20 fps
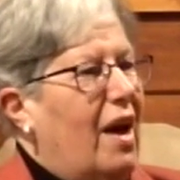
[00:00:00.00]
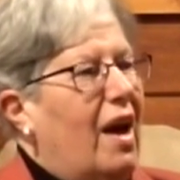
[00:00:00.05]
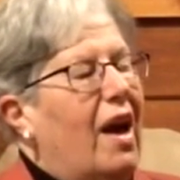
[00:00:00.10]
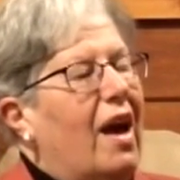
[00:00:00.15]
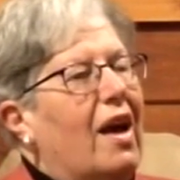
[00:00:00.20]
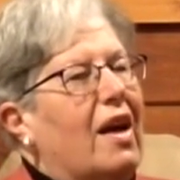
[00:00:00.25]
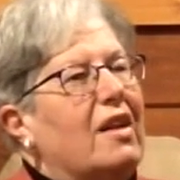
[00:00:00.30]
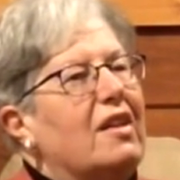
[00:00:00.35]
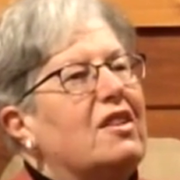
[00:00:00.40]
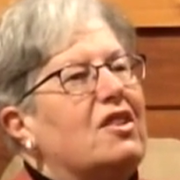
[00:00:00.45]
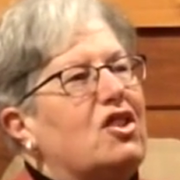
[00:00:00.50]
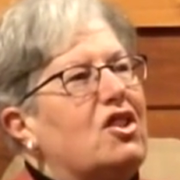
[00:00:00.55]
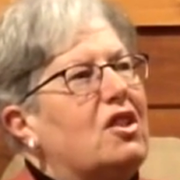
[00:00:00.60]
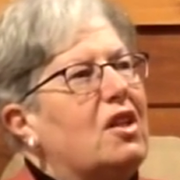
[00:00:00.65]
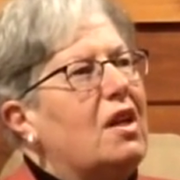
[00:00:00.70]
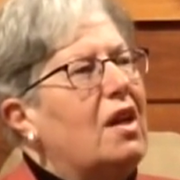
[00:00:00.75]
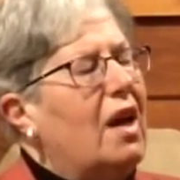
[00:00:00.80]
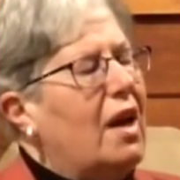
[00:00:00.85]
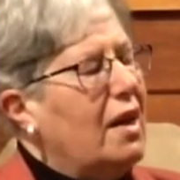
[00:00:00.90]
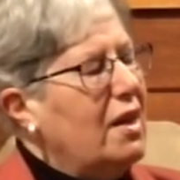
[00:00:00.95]
And
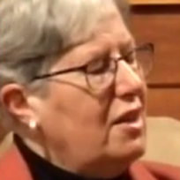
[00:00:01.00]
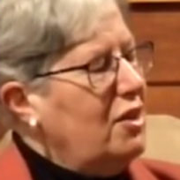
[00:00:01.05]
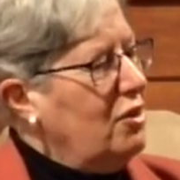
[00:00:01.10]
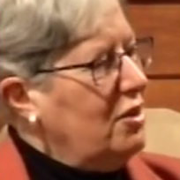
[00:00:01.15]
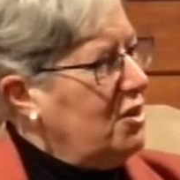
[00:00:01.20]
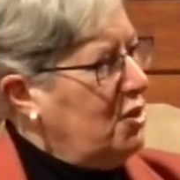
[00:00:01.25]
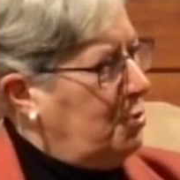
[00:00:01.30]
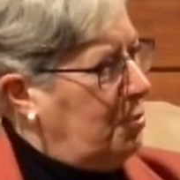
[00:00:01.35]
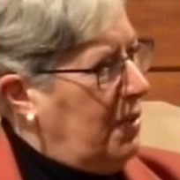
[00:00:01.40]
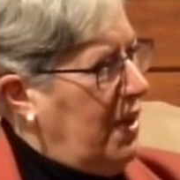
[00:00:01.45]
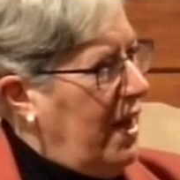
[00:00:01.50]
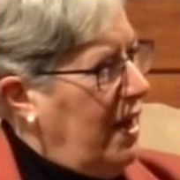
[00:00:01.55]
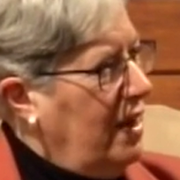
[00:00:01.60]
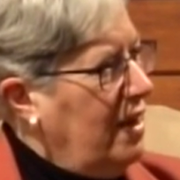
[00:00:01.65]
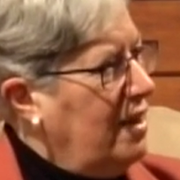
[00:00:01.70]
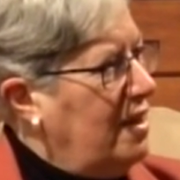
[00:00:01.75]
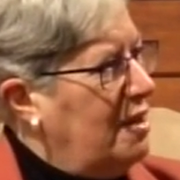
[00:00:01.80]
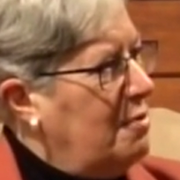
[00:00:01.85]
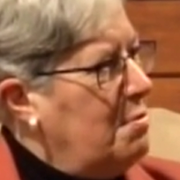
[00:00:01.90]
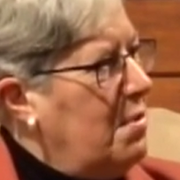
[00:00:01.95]
she had to
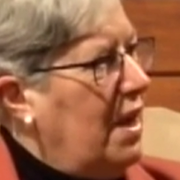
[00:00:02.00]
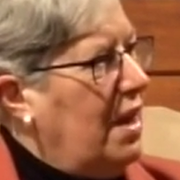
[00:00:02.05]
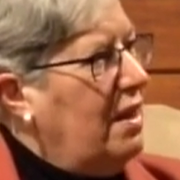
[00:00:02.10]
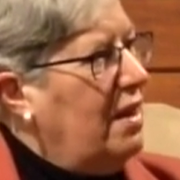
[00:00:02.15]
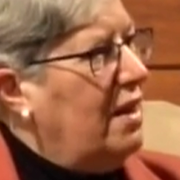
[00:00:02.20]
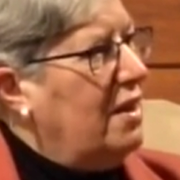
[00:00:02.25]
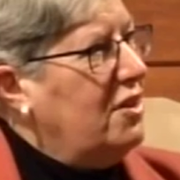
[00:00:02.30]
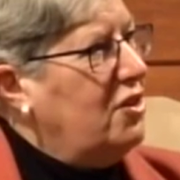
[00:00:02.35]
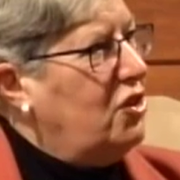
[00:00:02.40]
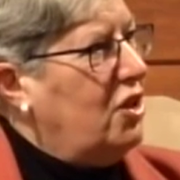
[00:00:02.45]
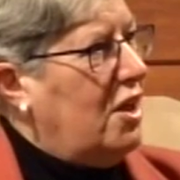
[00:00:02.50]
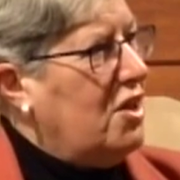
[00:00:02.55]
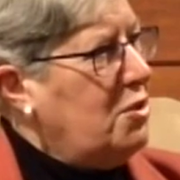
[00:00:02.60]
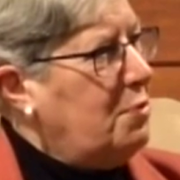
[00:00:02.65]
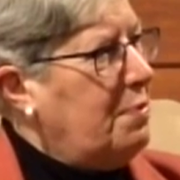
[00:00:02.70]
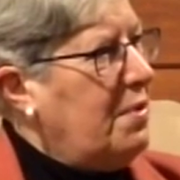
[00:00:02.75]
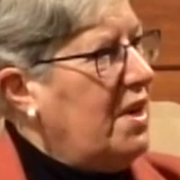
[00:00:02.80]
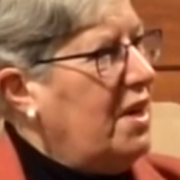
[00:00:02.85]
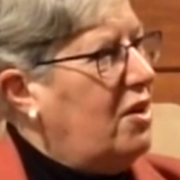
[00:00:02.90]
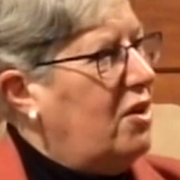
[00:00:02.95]
explain to me that just
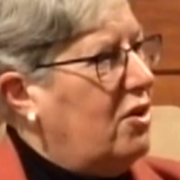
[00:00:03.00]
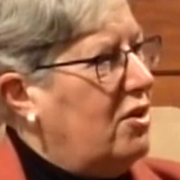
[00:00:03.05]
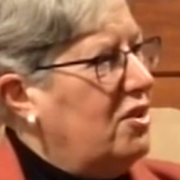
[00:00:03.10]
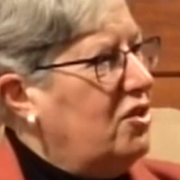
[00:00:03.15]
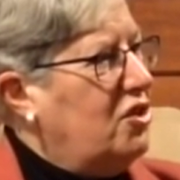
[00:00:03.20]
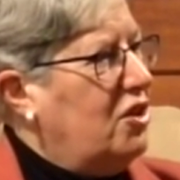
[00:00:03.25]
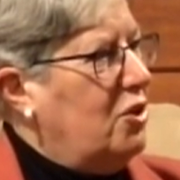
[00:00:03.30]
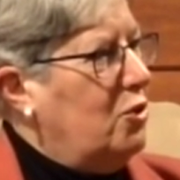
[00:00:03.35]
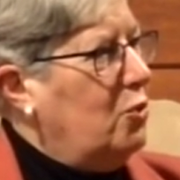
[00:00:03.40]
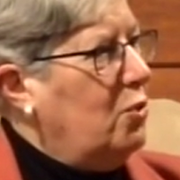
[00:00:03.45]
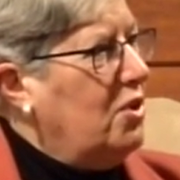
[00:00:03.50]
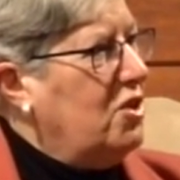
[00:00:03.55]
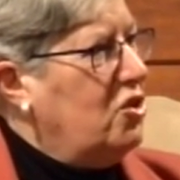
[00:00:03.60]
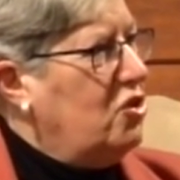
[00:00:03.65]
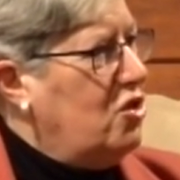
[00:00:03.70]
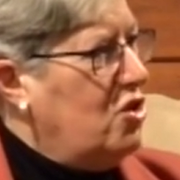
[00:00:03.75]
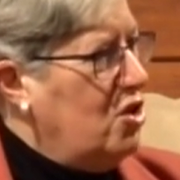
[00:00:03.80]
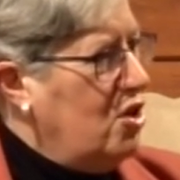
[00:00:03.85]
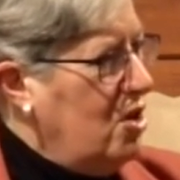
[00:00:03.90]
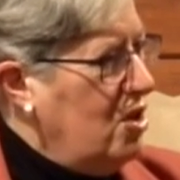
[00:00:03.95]
because it was
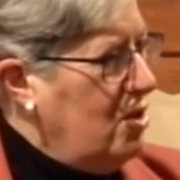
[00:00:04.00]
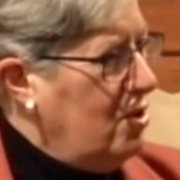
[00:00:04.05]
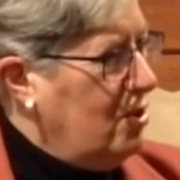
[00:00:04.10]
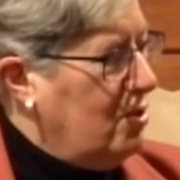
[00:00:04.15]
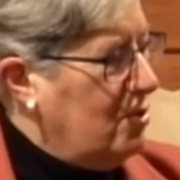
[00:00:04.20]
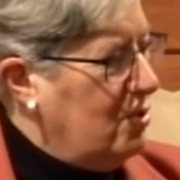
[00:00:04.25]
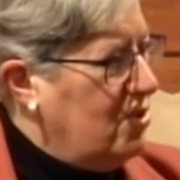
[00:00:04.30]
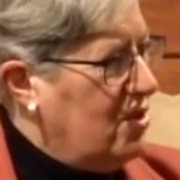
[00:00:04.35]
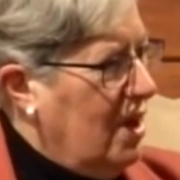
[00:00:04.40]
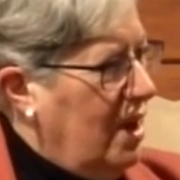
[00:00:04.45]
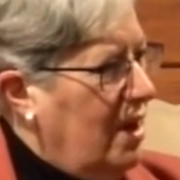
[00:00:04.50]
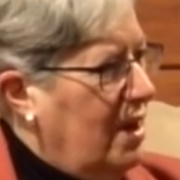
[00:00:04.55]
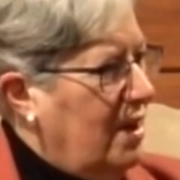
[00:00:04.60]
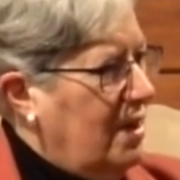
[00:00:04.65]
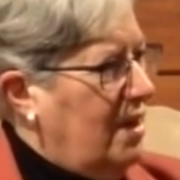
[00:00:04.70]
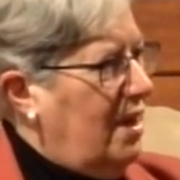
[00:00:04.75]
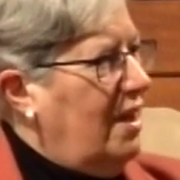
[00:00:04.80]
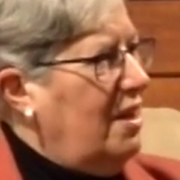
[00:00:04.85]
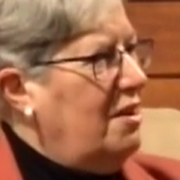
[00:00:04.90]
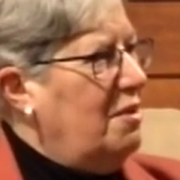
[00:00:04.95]
news
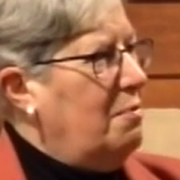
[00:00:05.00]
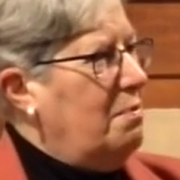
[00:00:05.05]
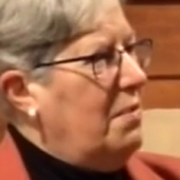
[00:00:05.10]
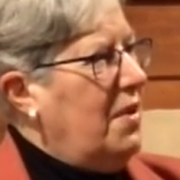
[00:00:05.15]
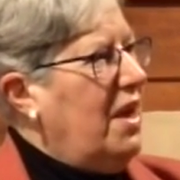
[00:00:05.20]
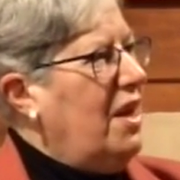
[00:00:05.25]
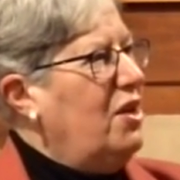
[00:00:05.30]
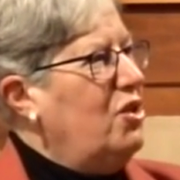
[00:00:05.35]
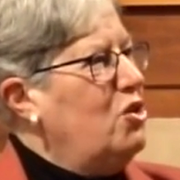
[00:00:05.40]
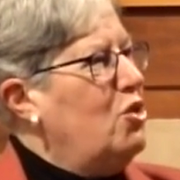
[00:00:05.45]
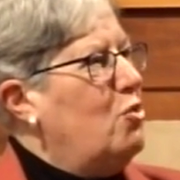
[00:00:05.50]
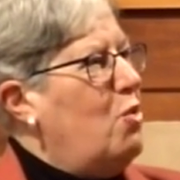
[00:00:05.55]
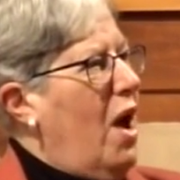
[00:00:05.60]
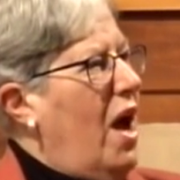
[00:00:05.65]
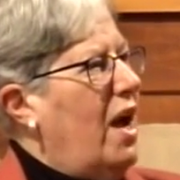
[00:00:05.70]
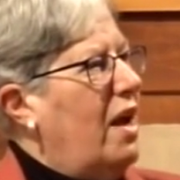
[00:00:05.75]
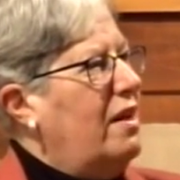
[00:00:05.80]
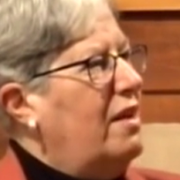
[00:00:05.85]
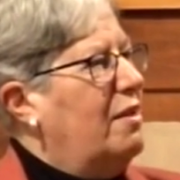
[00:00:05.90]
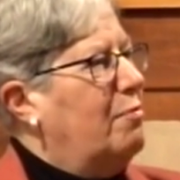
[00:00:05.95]
didn't mean you
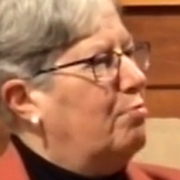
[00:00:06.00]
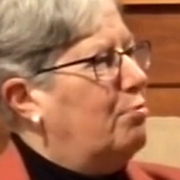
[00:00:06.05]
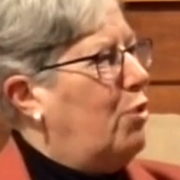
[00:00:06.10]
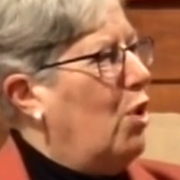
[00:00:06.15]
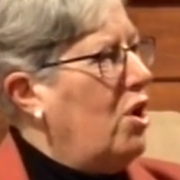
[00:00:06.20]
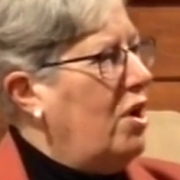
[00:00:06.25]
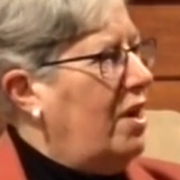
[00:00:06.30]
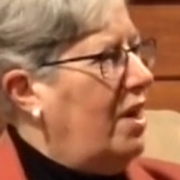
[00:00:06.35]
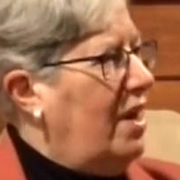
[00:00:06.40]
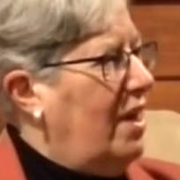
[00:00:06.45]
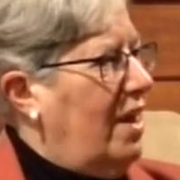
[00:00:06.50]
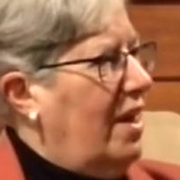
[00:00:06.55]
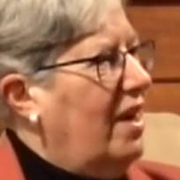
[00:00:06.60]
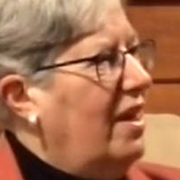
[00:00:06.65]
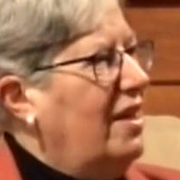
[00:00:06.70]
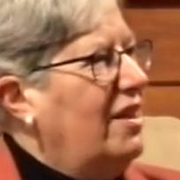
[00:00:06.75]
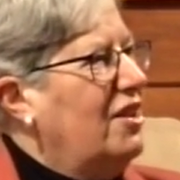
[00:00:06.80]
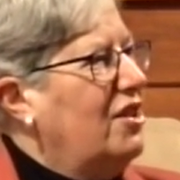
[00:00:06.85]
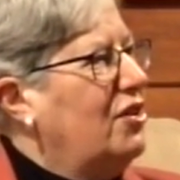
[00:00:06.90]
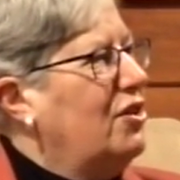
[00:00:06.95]
had to put it
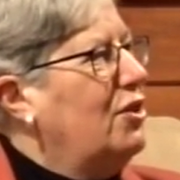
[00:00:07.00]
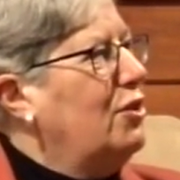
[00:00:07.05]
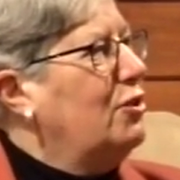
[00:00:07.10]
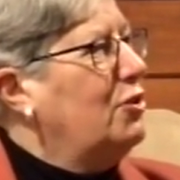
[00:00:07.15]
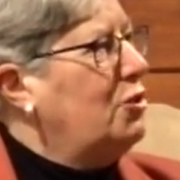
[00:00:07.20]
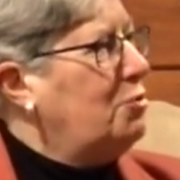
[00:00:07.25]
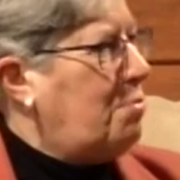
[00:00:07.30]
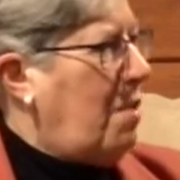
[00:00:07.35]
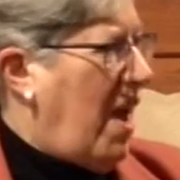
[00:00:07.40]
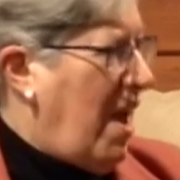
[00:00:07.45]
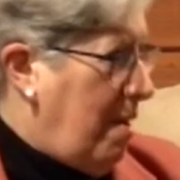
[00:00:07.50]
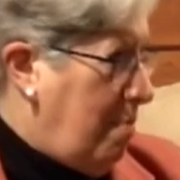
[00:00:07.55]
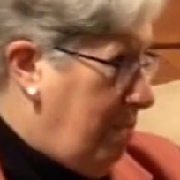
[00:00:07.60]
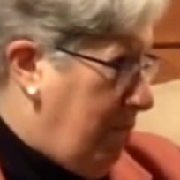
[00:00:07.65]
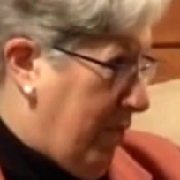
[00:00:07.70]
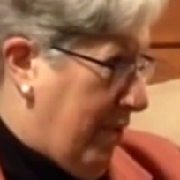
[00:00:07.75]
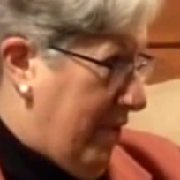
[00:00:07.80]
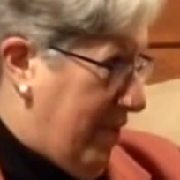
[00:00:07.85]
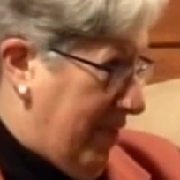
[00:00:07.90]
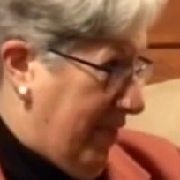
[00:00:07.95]
in the
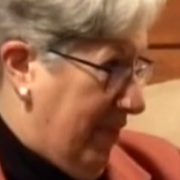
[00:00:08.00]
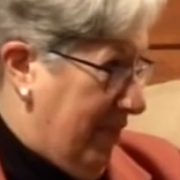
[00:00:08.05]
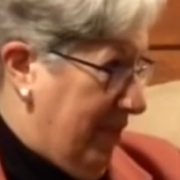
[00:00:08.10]
newspaper.